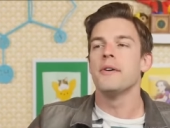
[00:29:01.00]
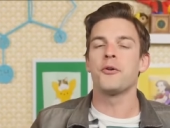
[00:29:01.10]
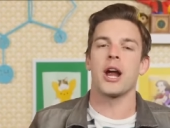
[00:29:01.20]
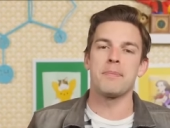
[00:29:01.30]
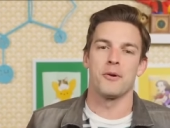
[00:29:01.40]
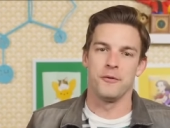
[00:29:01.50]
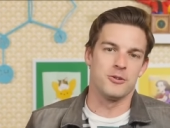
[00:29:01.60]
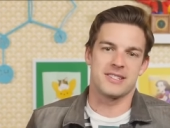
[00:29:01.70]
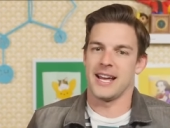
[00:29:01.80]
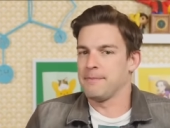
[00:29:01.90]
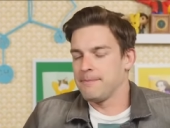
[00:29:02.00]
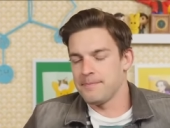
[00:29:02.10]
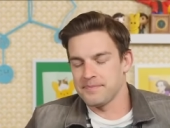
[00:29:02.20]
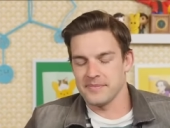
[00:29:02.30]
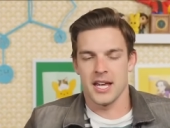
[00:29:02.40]
for April Fool's Day.
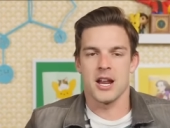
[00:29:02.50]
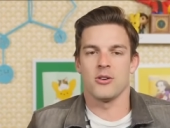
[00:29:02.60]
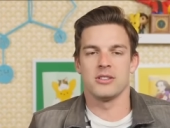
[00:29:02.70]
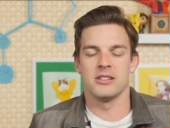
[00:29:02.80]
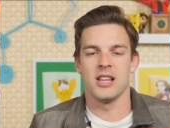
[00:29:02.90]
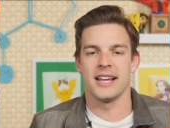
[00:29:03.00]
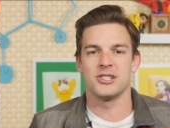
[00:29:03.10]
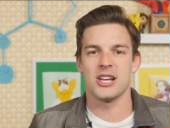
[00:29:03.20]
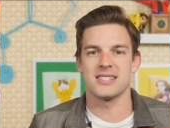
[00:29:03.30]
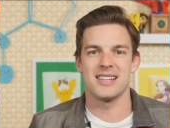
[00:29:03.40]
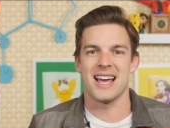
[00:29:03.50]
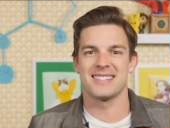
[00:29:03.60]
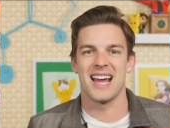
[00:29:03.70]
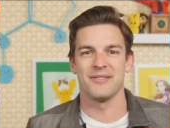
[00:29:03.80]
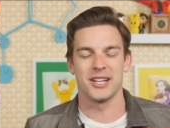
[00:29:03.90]
You know, like just as
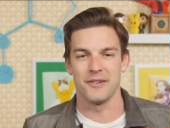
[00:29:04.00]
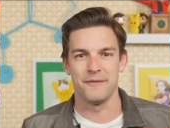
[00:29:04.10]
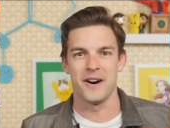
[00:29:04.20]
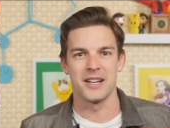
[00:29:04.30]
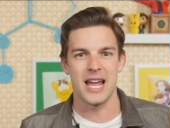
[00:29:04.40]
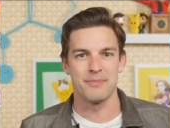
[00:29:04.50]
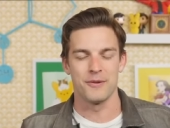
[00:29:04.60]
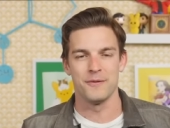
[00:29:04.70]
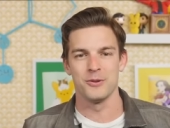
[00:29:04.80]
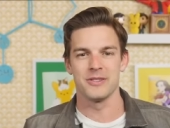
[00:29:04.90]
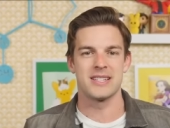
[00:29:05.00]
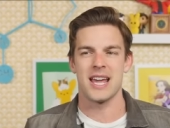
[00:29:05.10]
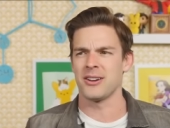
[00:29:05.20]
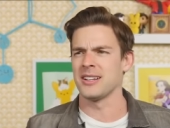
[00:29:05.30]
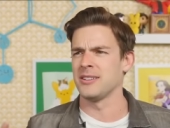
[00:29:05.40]
kind of like a fun April Fool's Day,
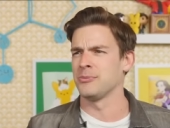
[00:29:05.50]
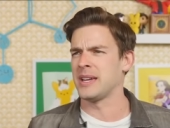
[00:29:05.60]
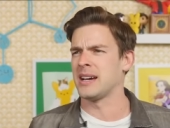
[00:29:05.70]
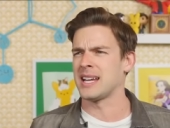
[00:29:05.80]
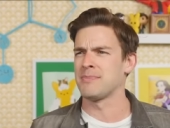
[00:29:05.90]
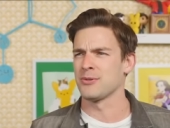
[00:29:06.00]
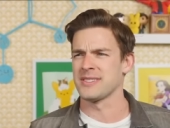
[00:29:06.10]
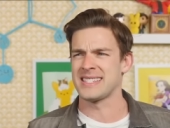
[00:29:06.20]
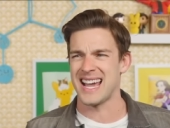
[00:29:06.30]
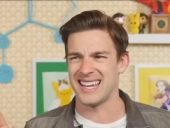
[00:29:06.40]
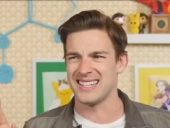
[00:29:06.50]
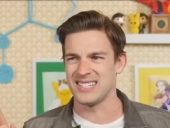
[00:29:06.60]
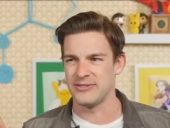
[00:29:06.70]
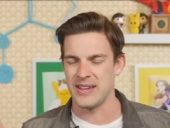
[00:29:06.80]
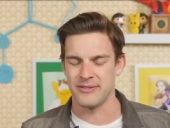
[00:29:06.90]
or it, will be on April second
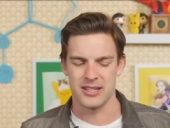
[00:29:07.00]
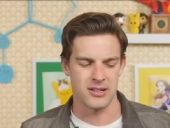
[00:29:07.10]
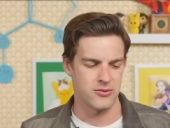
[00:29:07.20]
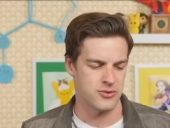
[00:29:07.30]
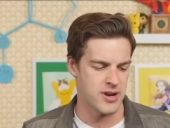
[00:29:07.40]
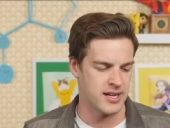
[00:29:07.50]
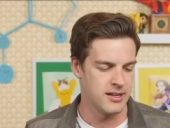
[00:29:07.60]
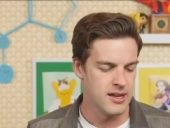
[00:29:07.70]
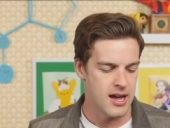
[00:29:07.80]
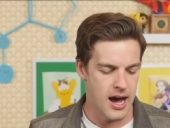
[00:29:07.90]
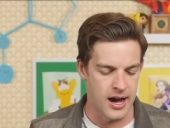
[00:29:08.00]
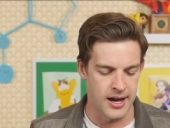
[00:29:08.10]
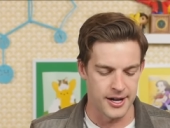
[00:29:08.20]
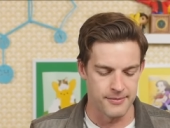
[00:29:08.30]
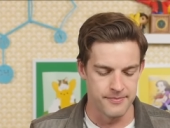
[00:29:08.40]
if everything goes right.
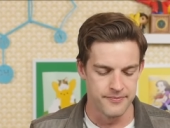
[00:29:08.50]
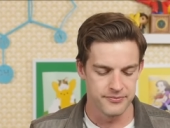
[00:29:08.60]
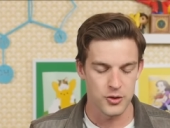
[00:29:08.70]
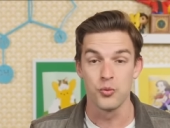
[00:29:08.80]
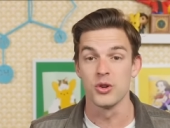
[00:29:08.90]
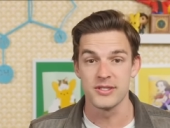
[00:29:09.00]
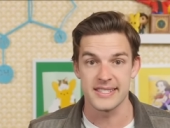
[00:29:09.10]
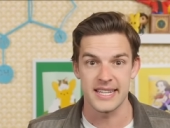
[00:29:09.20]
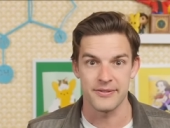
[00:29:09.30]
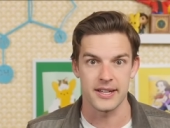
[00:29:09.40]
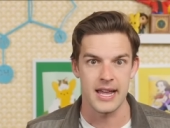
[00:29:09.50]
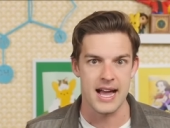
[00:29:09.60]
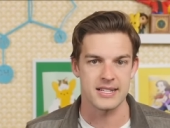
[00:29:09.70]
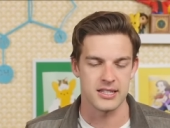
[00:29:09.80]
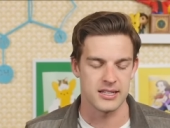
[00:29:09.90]
Um, we'll see if it
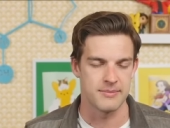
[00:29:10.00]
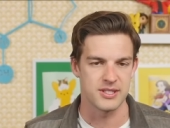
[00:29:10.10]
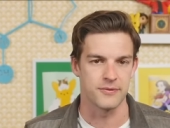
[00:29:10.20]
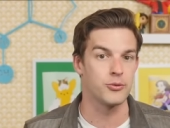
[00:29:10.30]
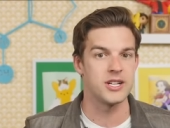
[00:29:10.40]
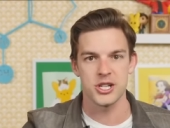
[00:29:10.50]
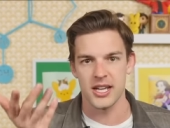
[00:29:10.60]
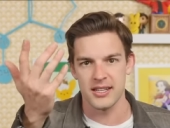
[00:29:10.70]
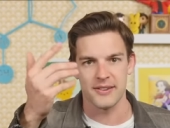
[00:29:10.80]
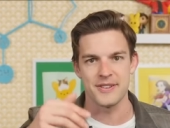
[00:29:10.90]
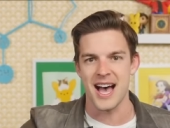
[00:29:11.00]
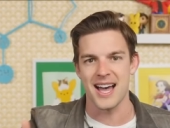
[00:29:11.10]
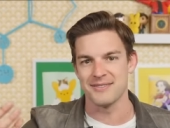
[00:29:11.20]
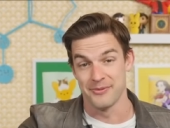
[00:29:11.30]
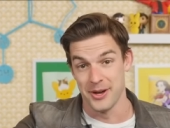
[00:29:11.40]
actually comes to fruition. If
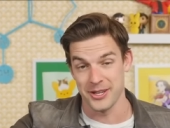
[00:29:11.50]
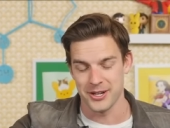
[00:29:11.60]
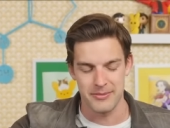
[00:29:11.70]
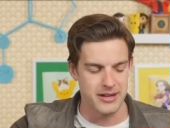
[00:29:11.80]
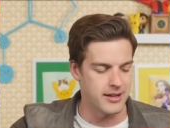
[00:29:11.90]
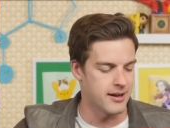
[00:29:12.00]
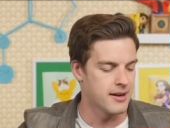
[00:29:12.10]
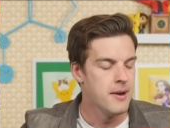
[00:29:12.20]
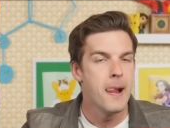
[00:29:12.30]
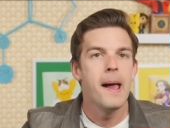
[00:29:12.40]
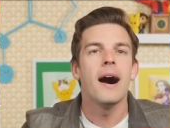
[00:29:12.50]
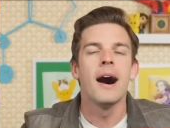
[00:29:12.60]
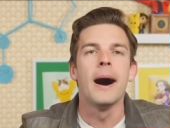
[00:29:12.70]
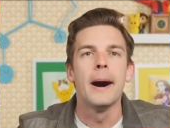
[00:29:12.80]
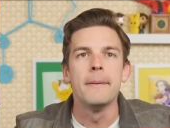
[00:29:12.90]
not, well, you heard about it here.
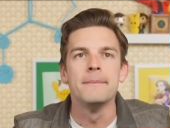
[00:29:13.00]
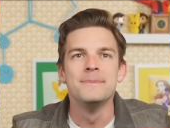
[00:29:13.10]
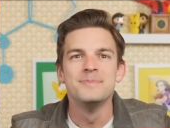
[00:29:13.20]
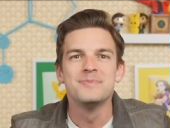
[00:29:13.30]
Um,